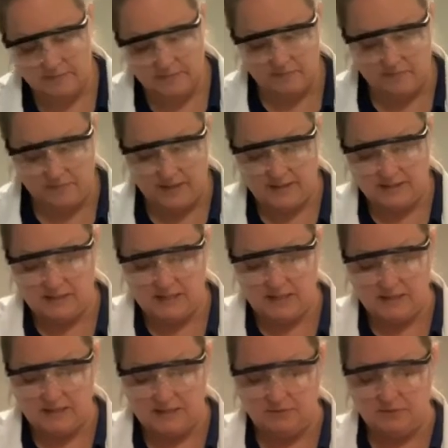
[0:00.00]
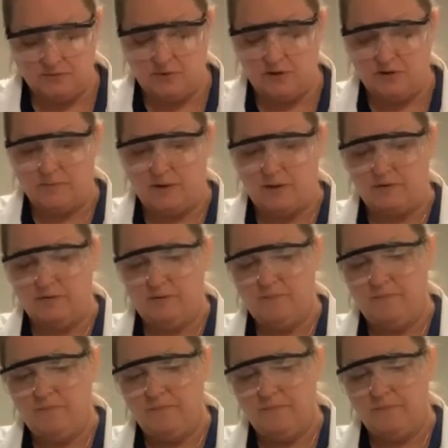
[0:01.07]
of my deionized water bottle
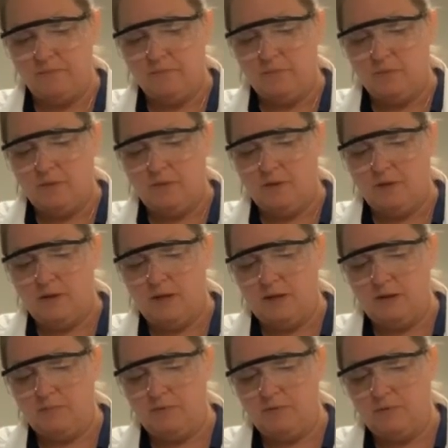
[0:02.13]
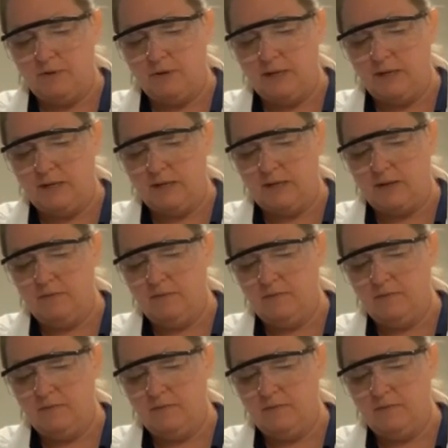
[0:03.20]
and pouring it in.